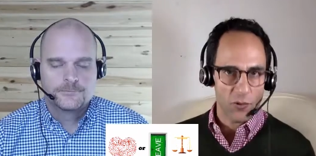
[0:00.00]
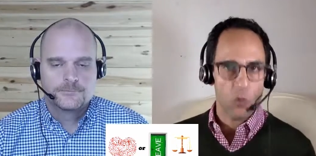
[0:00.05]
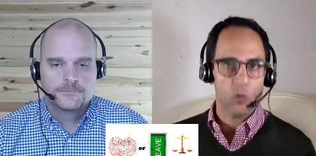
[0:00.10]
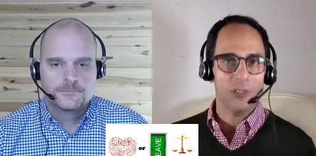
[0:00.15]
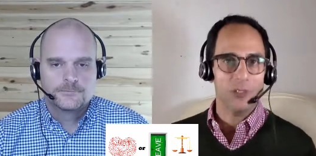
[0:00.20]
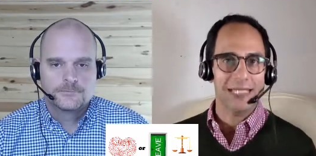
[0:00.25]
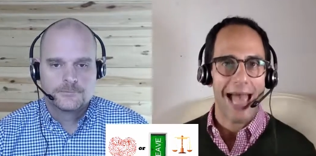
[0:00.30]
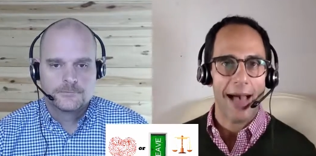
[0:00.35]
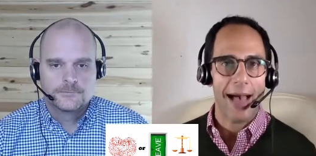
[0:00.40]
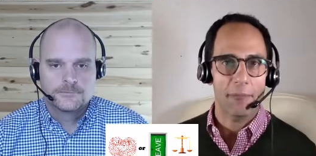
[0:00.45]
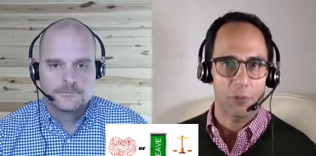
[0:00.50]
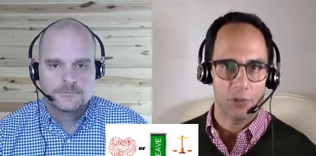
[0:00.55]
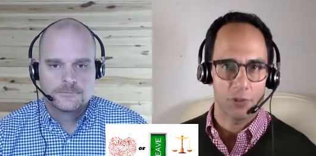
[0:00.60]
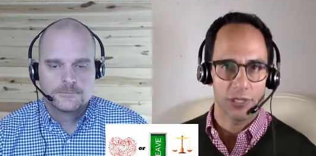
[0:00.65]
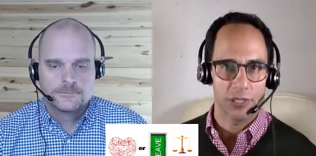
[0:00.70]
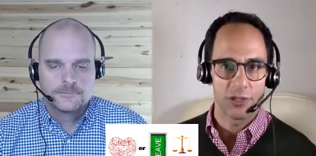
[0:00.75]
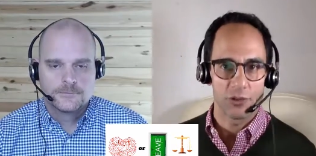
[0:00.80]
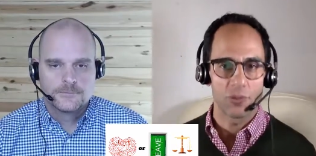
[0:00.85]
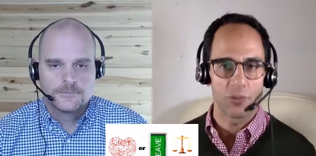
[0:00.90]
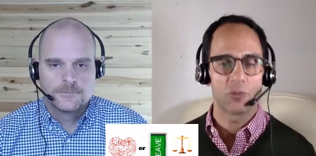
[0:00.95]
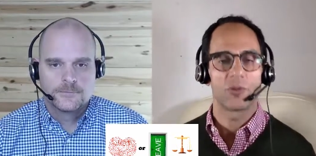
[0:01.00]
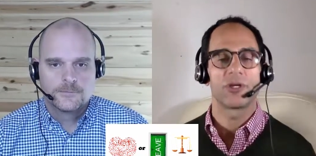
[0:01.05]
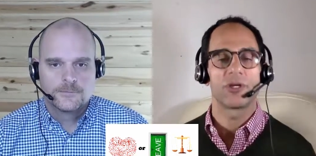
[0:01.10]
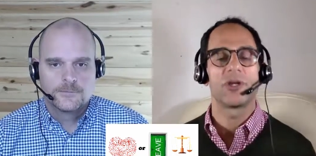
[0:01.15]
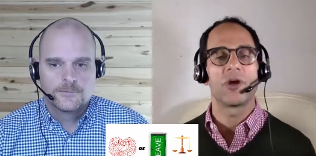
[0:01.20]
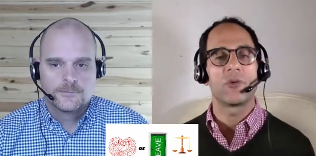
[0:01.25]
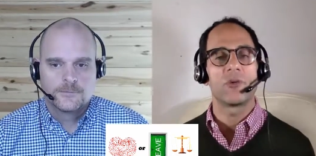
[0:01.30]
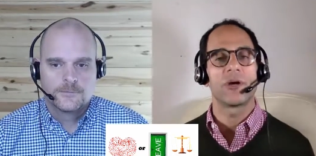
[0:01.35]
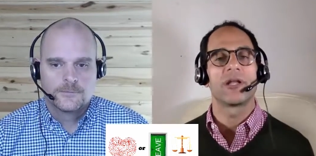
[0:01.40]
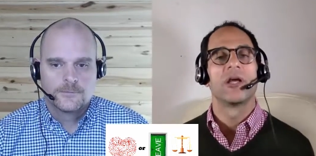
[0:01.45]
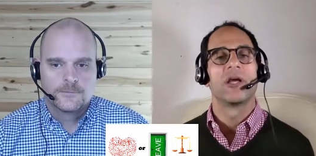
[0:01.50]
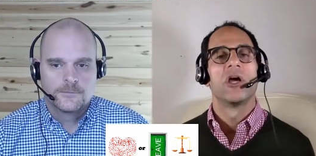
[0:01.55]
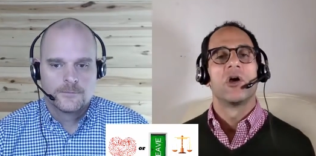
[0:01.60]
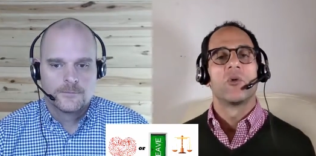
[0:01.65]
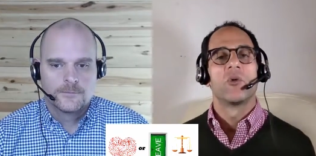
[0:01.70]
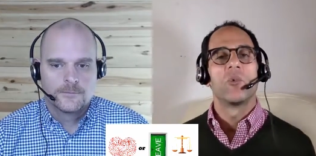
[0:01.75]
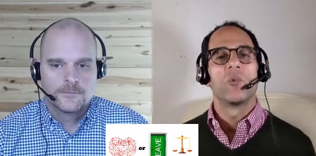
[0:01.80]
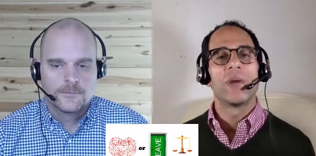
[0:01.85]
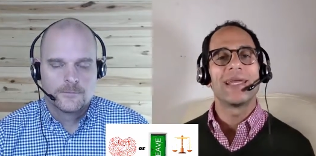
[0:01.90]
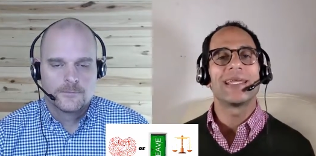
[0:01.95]
Speaker 1: Of course, Apple can do it. Well, you know what?
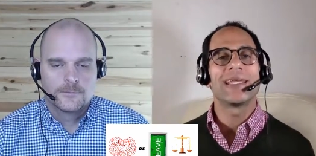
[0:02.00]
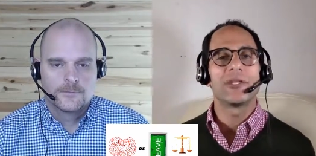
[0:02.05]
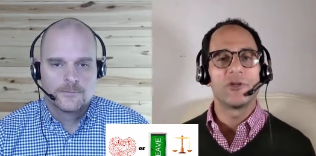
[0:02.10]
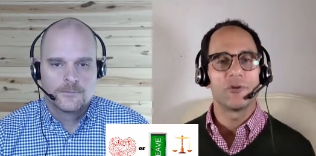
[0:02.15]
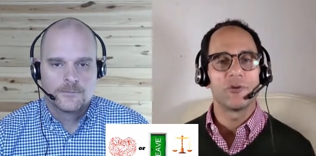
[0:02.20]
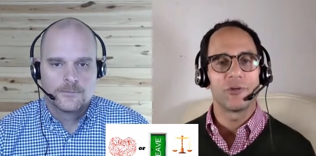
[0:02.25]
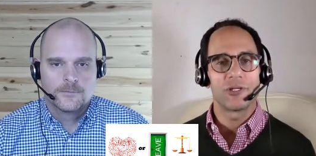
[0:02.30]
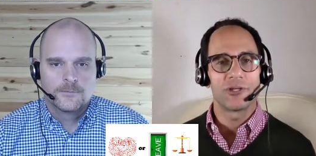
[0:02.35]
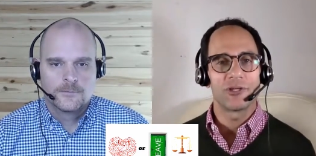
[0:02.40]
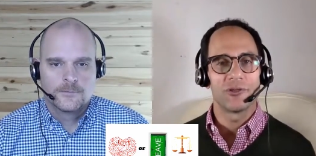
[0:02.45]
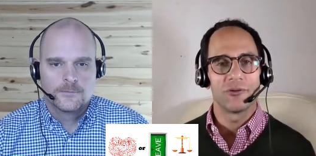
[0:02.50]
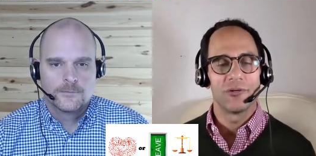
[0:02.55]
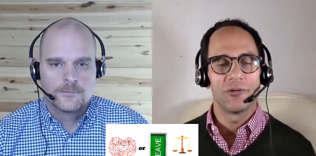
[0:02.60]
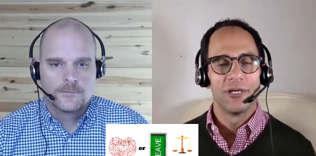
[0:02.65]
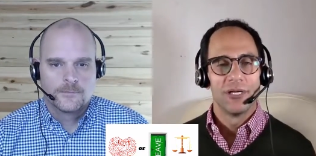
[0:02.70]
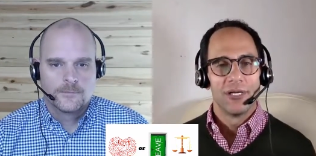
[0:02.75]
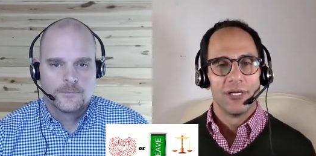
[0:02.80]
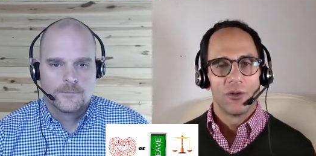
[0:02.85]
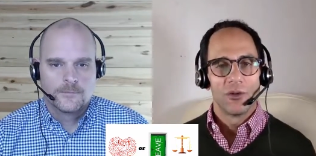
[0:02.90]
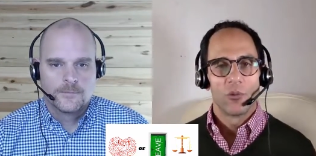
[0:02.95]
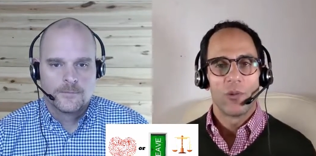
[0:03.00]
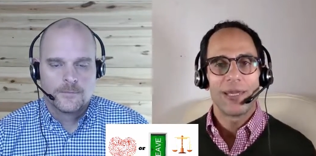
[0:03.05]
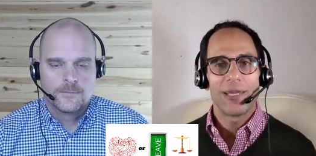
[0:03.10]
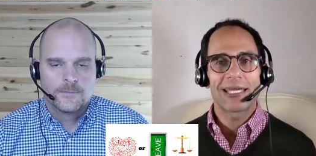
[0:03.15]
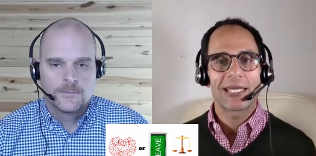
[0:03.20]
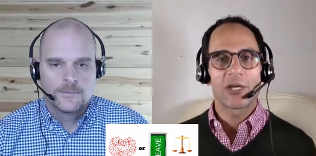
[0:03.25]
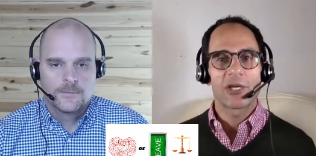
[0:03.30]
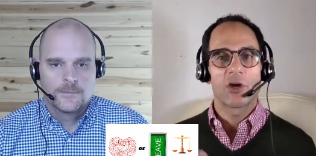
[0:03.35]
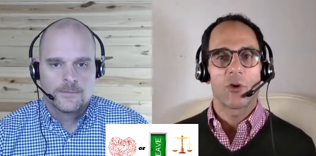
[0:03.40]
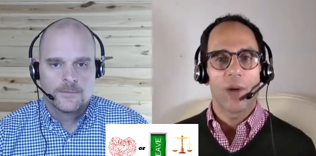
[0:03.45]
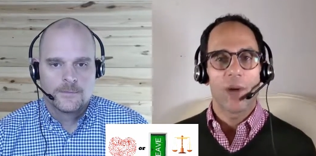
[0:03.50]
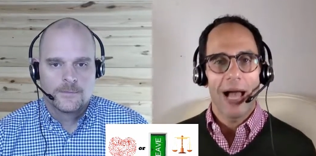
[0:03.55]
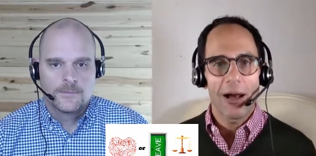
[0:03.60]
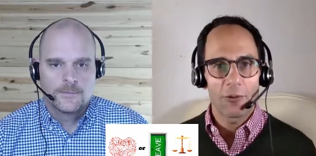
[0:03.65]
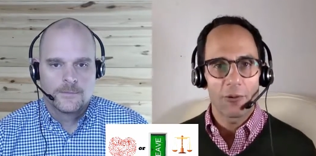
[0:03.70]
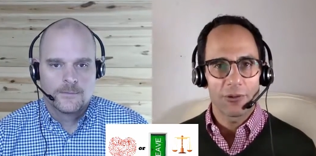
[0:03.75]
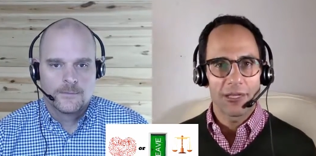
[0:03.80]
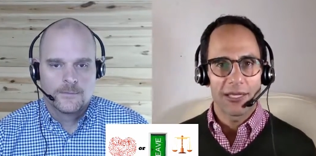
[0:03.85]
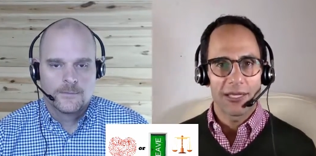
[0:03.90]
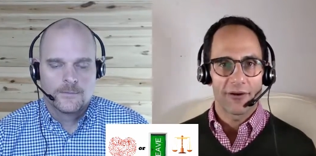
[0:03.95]
We can do it too. We can go
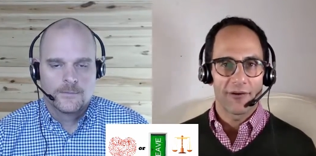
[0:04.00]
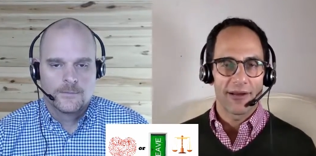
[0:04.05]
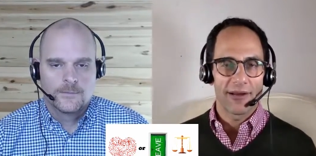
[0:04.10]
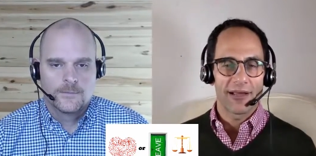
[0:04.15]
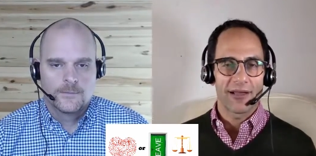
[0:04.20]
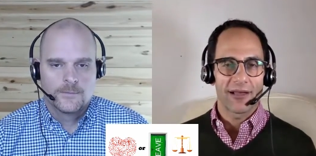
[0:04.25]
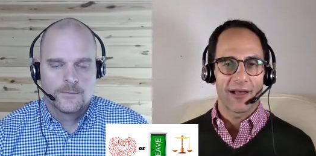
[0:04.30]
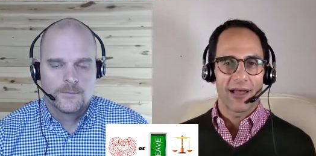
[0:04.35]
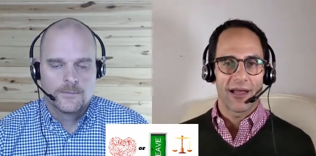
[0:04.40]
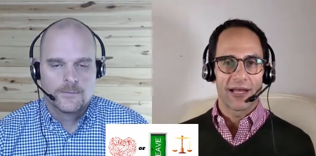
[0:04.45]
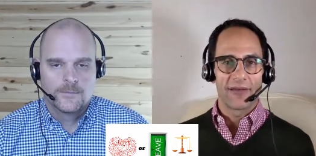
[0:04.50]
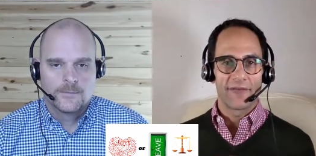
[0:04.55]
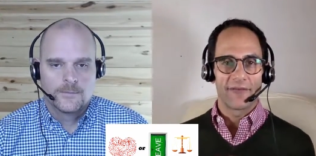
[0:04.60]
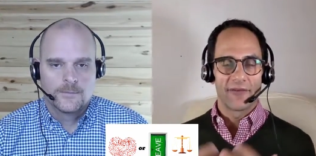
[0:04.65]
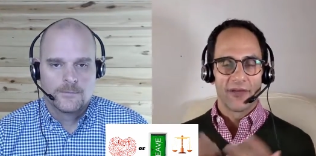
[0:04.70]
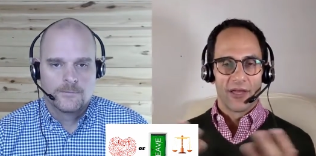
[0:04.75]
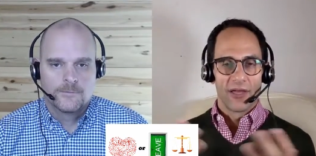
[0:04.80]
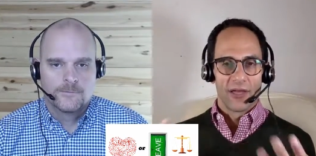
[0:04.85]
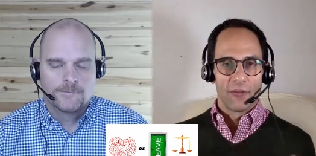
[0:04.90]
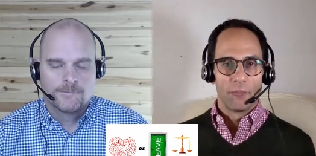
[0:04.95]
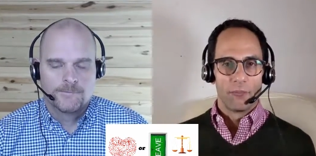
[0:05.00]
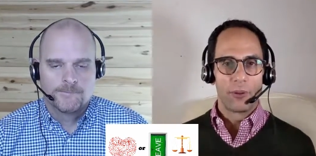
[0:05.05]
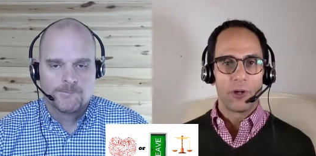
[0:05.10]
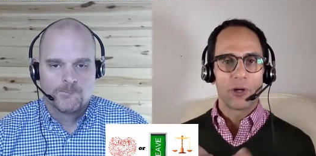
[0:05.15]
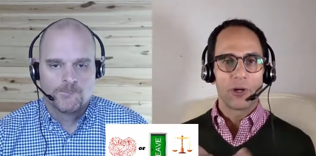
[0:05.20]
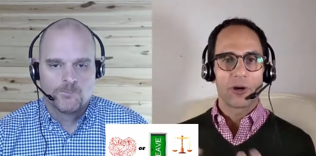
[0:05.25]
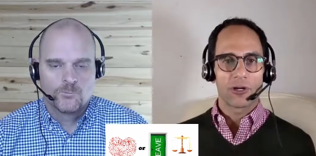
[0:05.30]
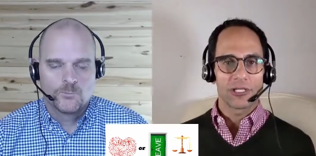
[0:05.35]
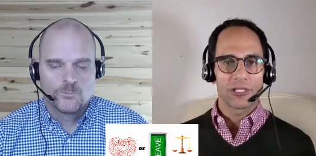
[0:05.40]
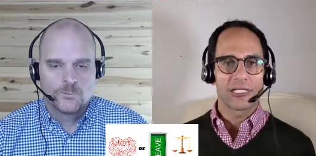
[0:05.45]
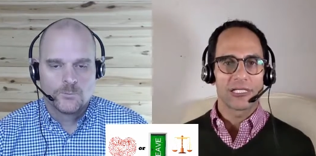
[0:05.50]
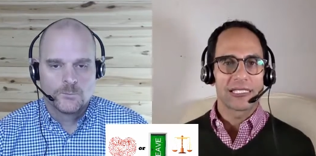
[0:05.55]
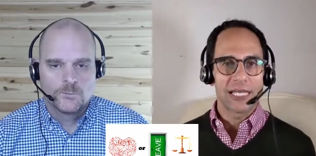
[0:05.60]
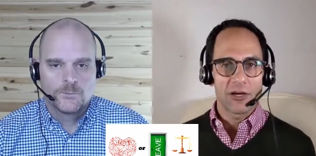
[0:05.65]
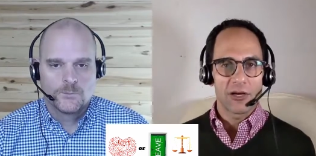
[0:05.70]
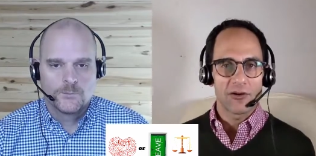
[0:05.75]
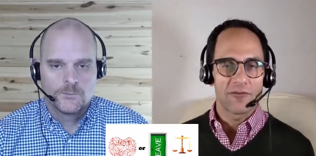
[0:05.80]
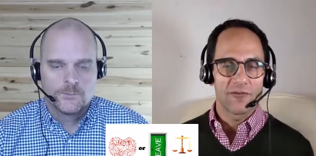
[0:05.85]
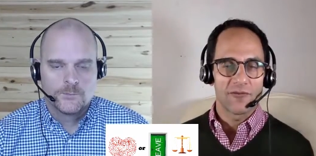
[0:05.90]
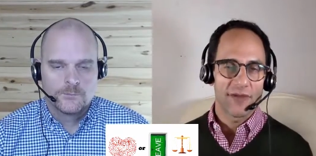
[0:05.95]
out there and kind of put
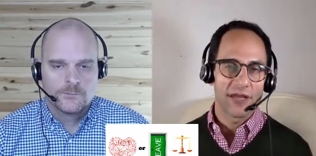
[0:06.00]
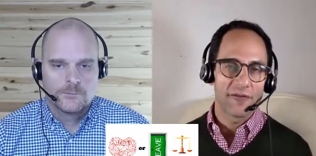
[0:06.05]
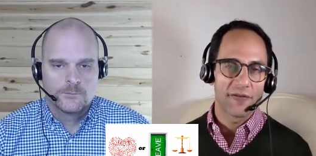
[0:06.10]
ourselves